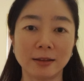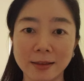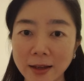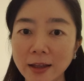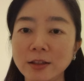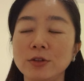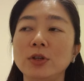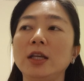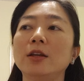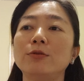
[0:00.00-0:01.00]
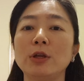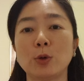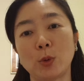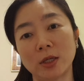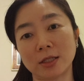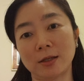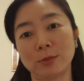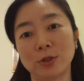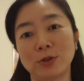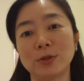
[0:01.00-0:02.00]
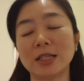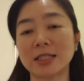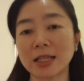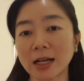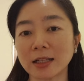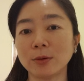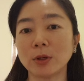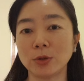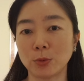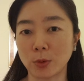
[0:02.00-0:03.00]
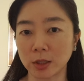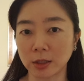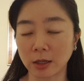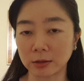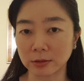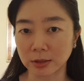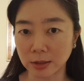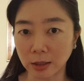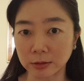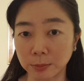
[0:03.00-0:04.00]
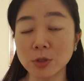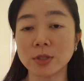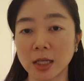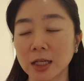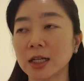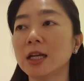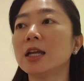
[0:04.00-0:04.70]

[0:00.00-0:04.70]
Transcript: Then you can request them to do exactly what you want on the music.